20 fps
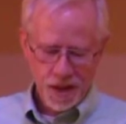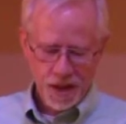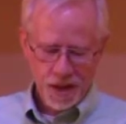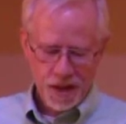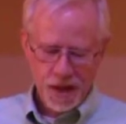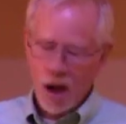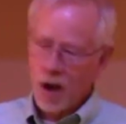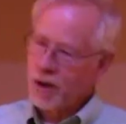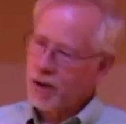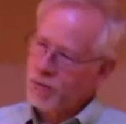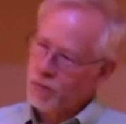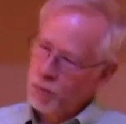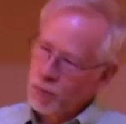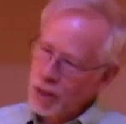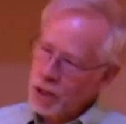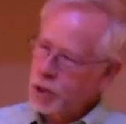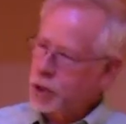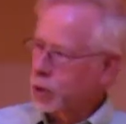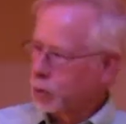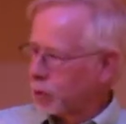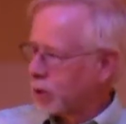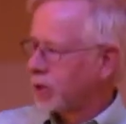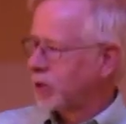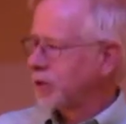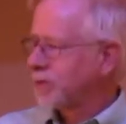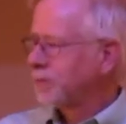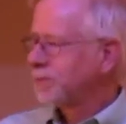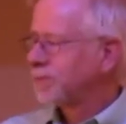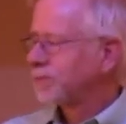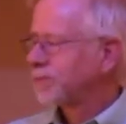Now, if
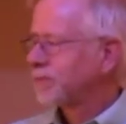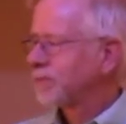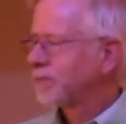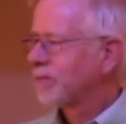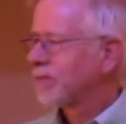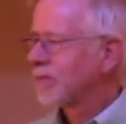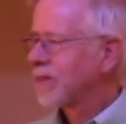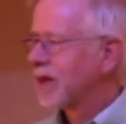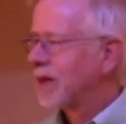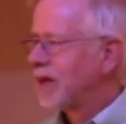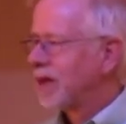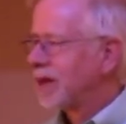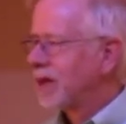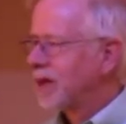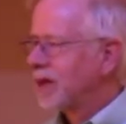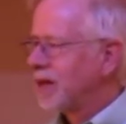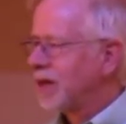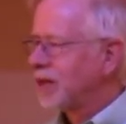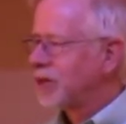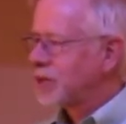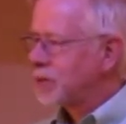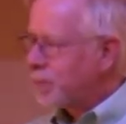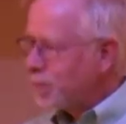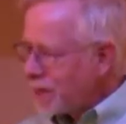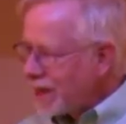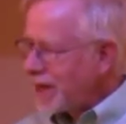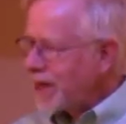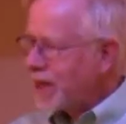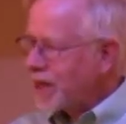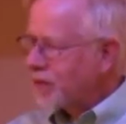ritual is
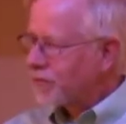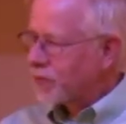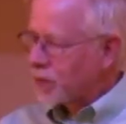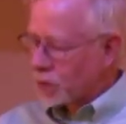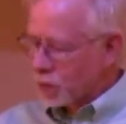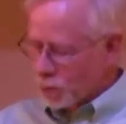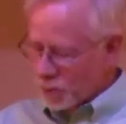meaningful